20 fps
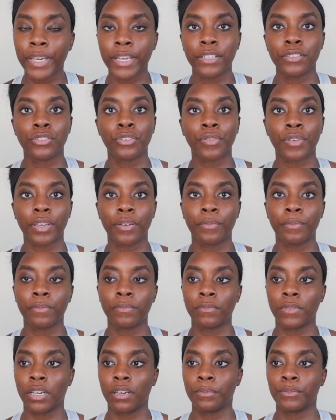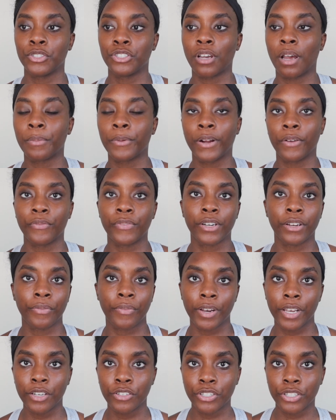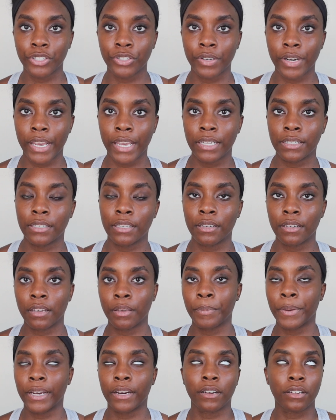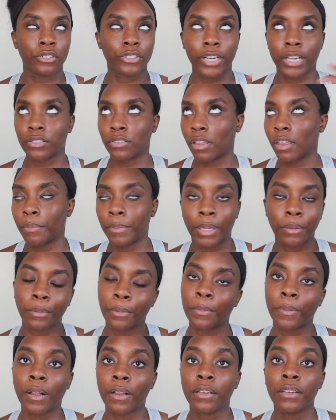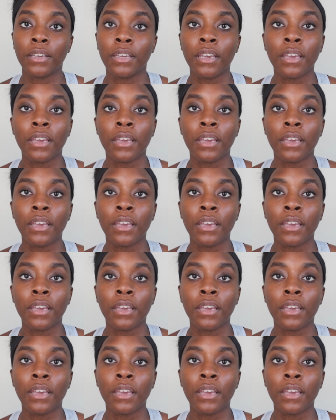because you can um, shop around for different interest rates and compare and contrast, all that blah, blah, blah.